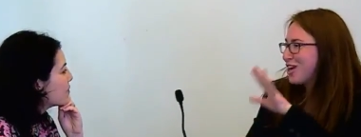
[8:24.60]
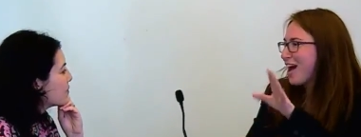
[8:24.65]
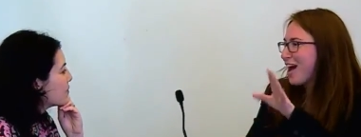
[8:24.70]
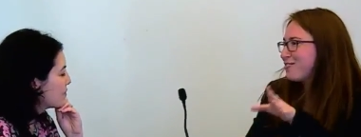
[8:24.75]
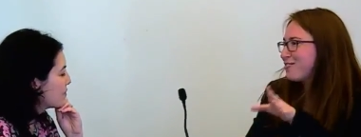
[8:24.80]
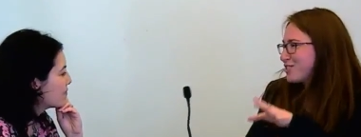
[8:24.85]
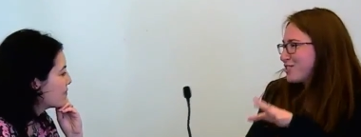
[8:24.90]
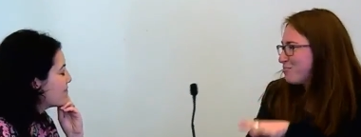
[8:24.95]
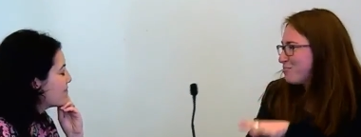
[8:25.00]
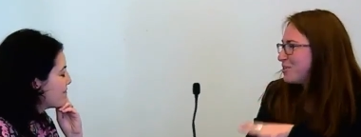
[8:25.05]

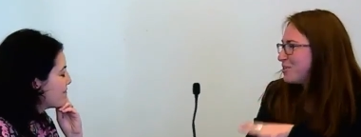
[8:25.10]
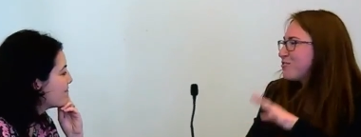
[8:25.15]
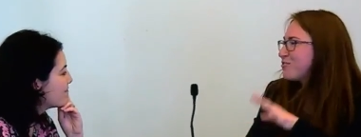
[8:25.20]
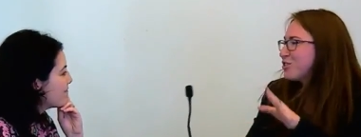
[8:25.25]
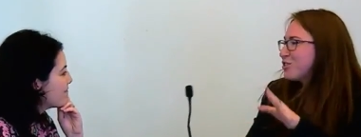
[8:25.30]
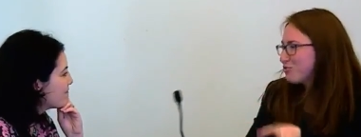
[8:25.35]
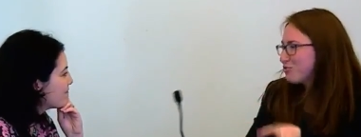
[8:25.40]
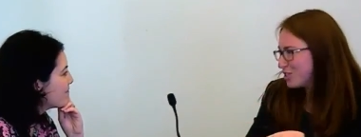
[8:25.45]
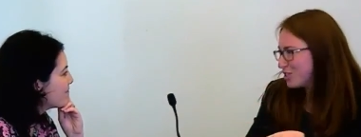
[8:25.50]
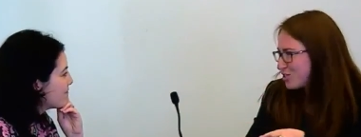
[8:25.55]
Speaker 1: have some
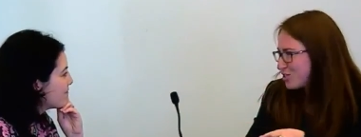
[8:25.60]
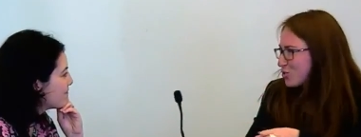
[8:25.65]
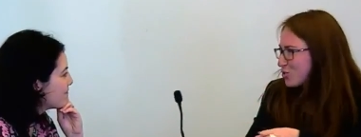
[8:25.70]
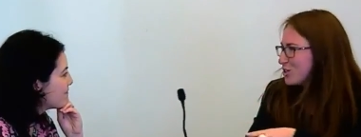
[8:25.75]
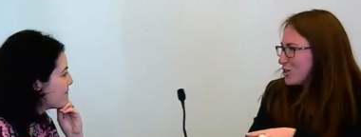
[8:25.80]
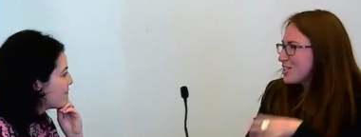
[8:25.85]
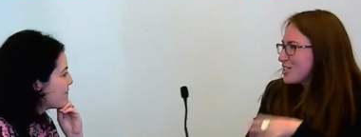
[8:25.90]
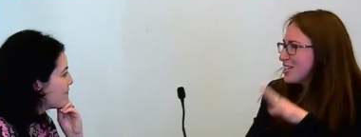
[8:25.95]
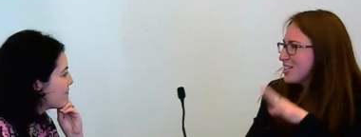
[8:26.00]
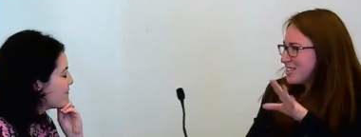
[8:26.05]
different
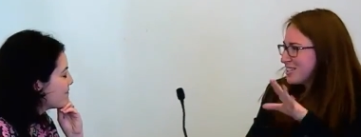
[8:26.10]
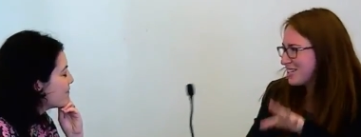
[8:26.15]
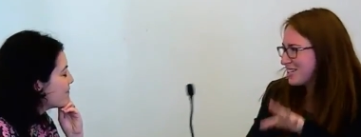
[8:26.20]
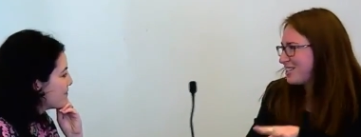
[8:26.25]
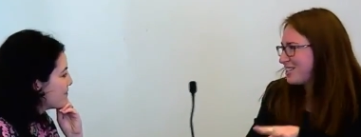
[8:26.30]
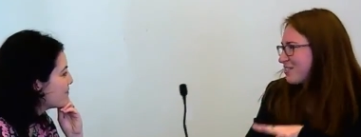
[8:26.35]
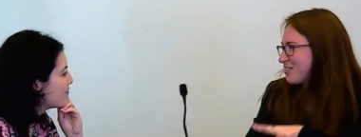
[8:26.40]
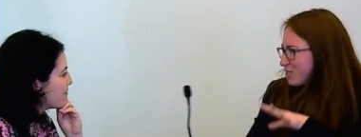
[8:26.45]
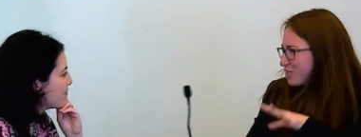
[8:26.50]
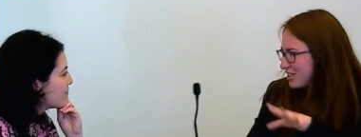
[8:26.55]
resources
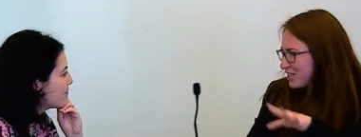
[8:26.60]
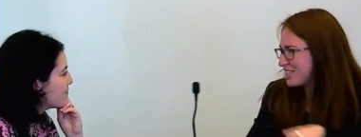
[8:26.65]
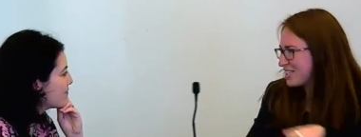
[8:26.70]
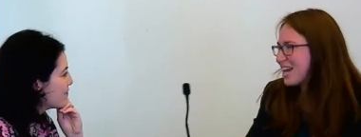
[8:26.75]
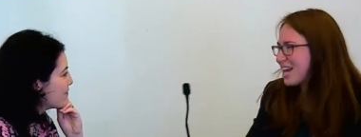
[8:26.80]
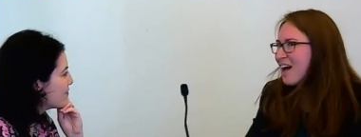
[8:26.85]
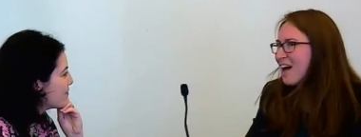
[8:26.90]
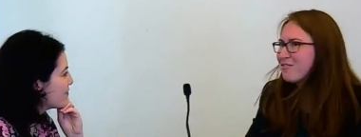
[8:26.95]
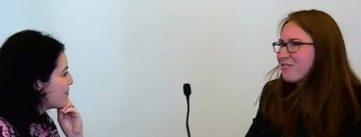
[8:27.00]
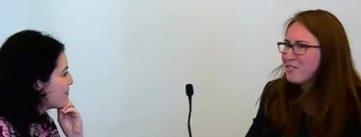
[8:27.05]
and different
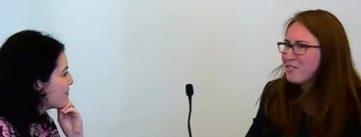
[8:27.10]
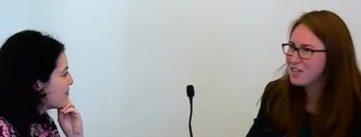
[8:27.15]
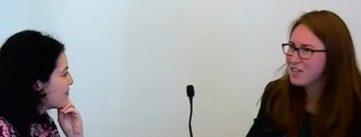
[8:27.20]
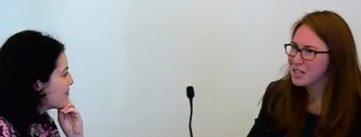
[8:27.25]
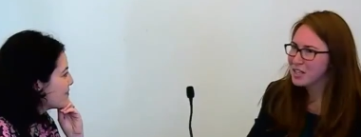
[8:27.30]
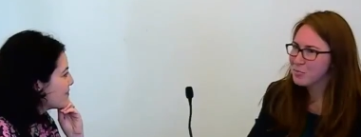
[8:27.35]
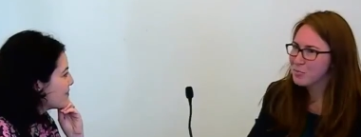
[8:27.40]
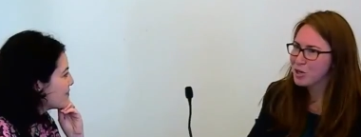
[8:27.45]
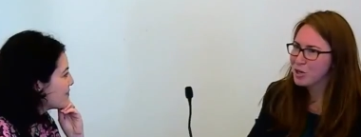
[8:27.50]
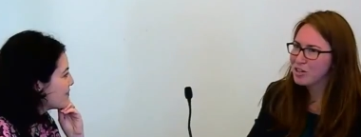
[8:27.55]
staff
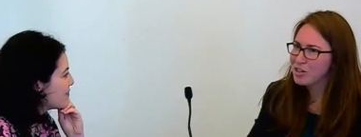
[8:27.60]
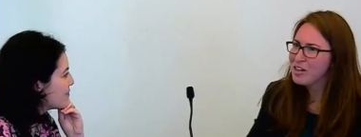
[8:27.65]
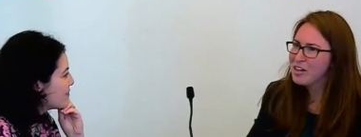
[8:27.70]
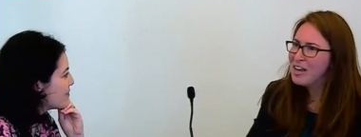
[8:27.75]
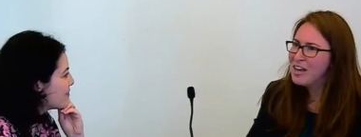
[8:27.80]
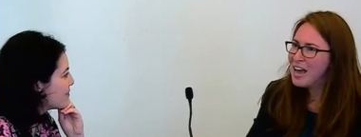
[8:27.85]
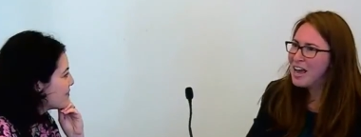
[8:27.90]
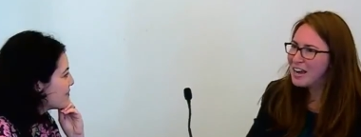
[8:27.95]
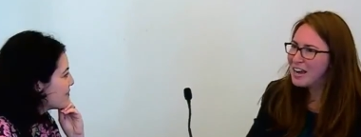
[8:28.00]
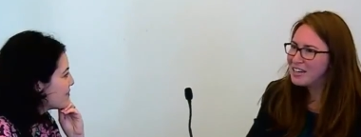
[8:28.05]
available.
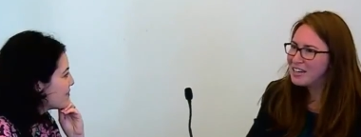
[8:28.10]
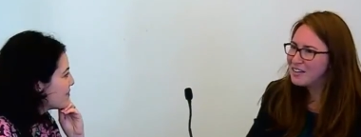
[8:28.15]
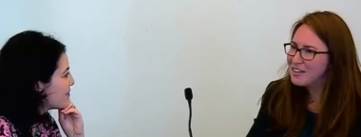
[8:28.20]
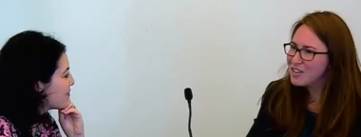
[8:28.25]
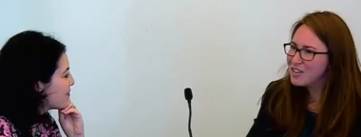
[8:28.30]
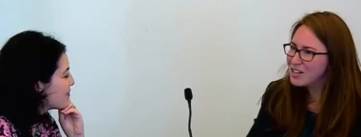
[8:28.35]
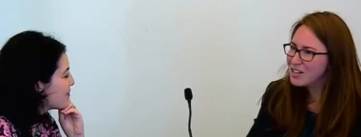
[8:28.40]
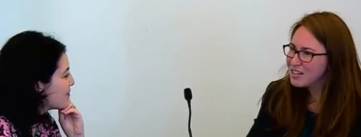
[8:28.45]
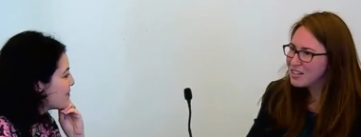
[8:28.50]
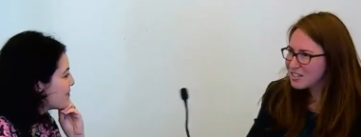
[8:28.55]
And
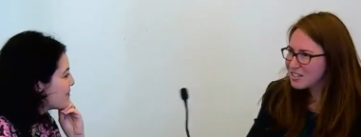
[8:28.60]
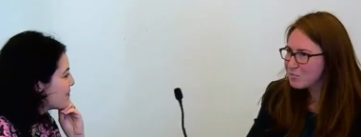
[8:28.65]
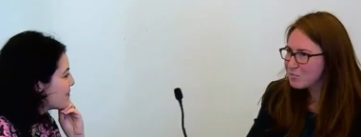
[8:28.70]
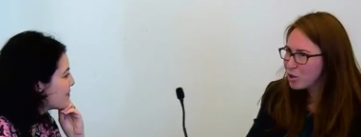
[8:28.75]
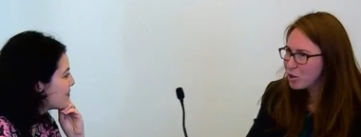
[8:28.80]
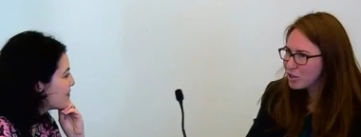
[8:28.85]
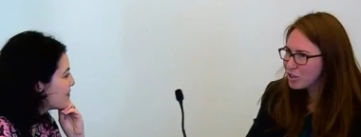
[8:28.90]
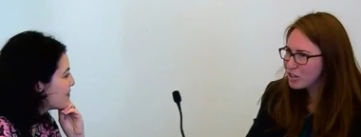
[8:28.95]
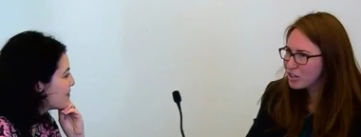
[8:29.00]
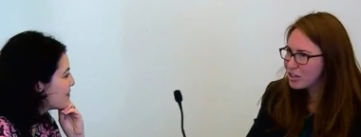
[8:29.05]
even in the
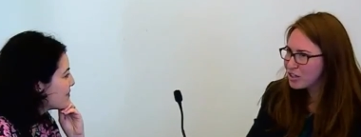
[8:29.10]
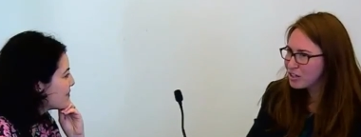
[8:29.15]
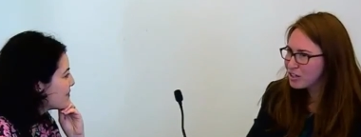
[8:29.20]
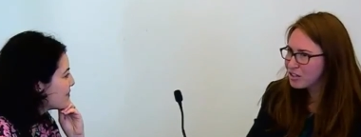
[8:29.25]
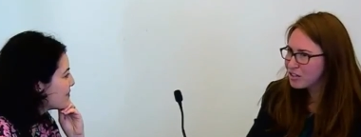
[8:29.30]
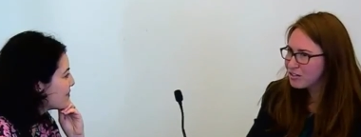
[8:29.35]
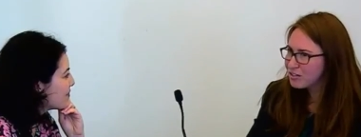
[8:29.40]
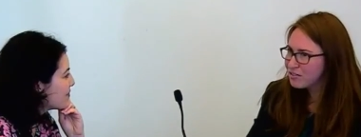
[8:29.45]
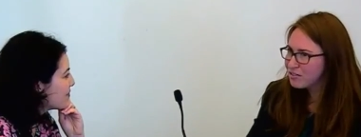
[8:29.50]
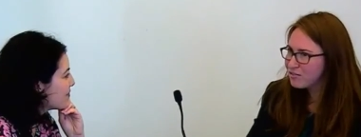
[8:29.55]
smaller
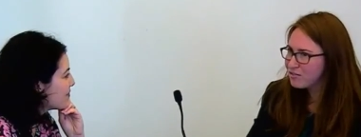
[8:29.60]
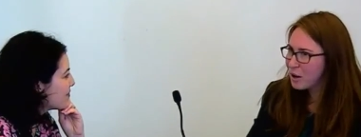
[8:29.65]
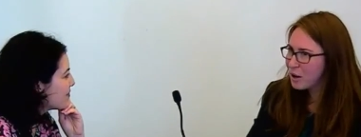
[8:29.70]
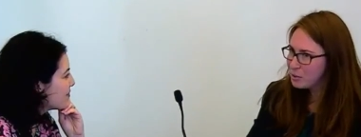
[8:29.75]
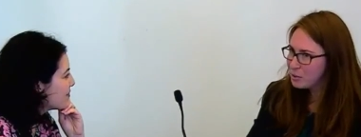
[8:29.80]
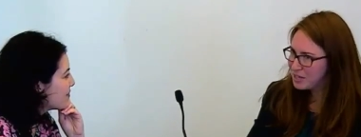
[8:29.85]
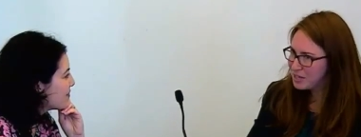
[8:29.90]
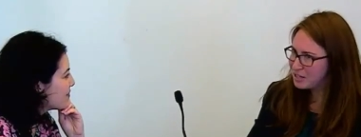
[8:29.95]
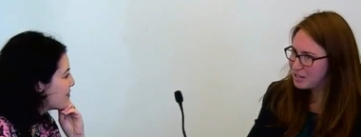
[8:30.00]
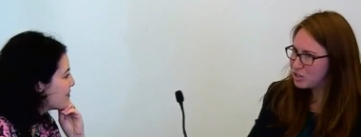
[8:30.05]

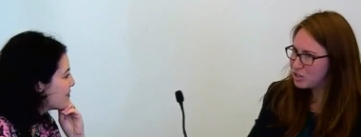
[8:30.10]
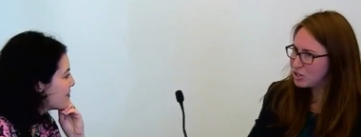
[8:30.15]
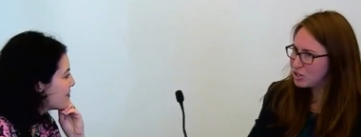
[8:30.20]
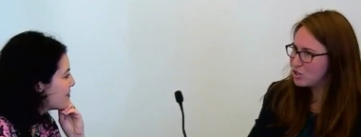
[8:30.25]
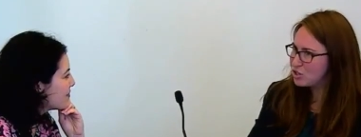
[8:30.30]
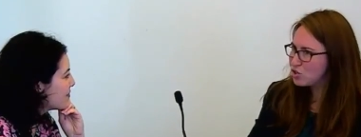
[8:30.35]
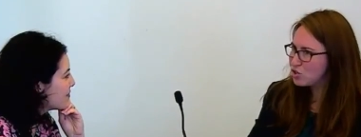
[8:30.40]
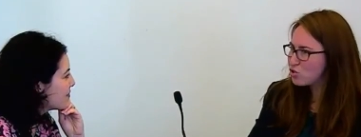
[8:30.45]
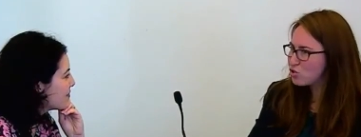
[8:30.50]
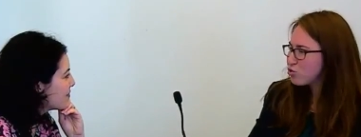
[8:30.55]

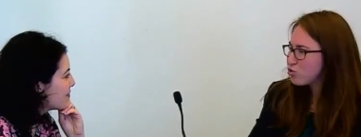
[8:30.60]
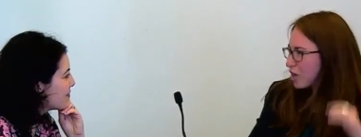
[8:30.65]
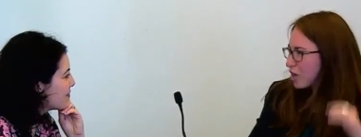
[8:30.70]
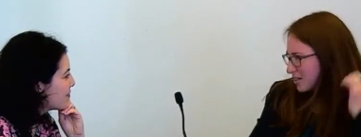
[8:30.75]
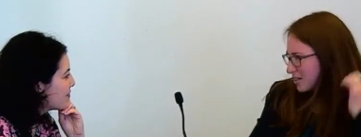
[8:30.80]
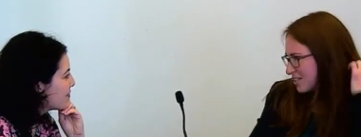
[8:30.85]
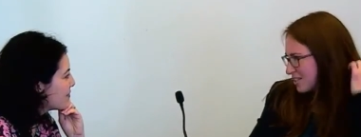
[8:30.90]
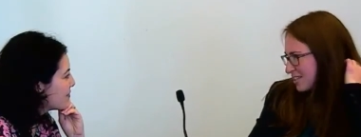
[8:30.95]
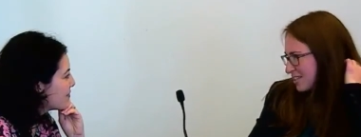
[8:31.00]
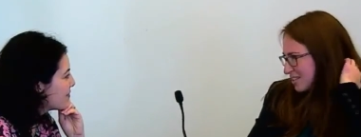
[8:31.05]
foundations,
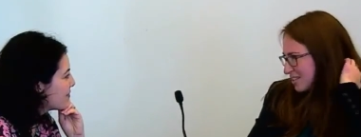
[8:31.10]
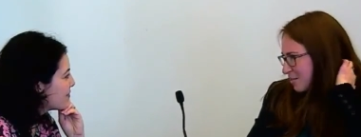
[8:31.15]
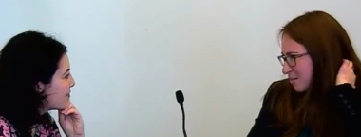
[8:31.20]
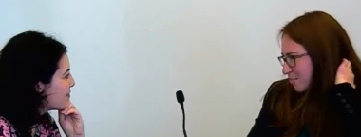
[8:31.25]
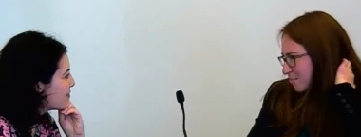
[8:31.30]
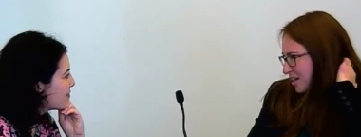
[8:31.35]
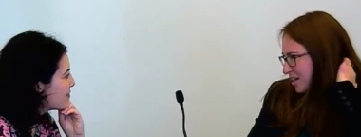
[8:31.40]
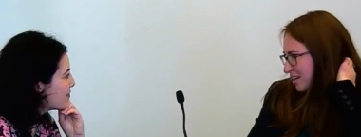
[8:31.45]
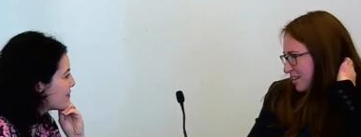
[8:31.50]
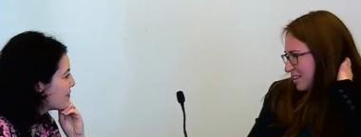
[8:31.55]
trust is
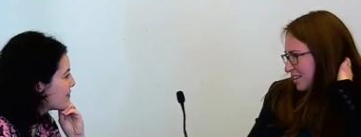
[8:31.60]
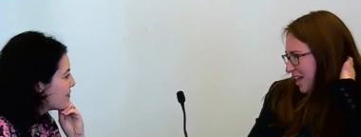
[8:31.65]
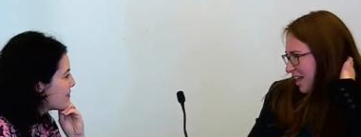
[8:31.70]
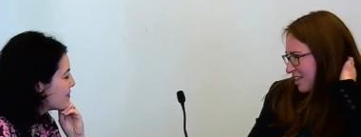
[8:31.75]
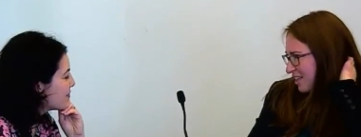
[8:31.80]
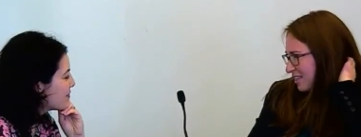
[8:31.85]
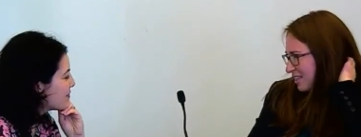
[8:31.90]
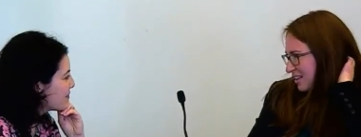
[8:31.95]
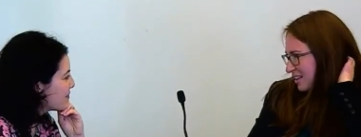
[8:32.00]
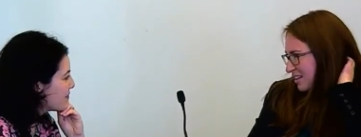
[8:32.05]
something that